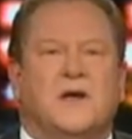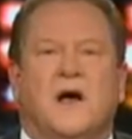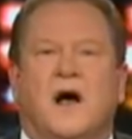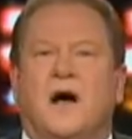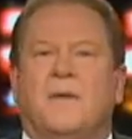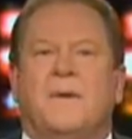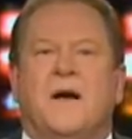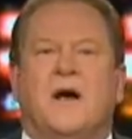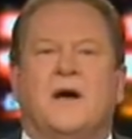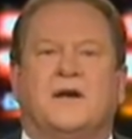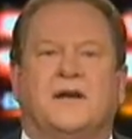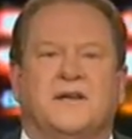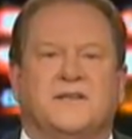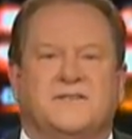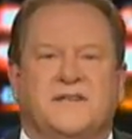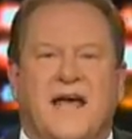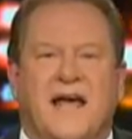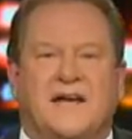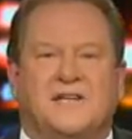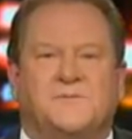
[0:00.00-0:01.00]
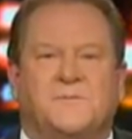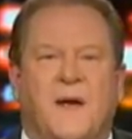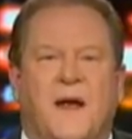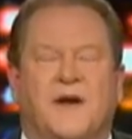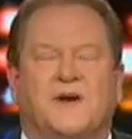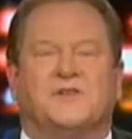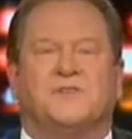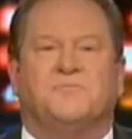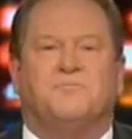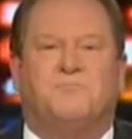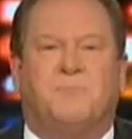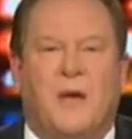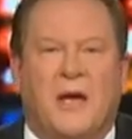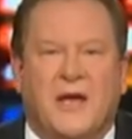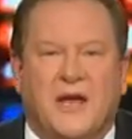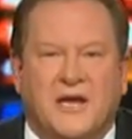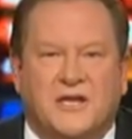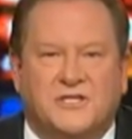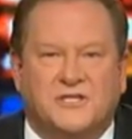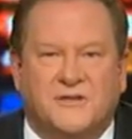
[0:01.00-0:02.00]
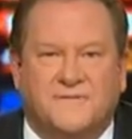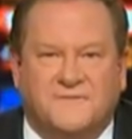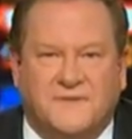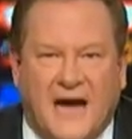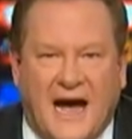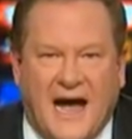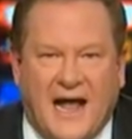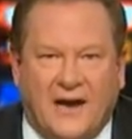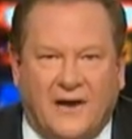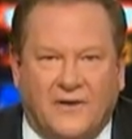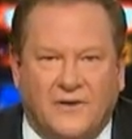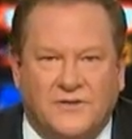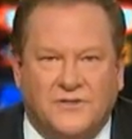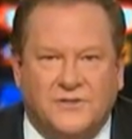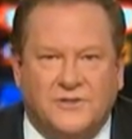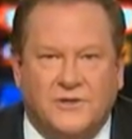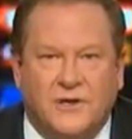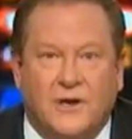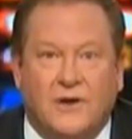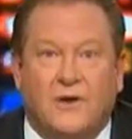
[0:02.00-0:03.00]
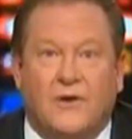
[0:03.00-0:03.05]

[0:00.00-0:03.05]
American taxpayers billions of dollars.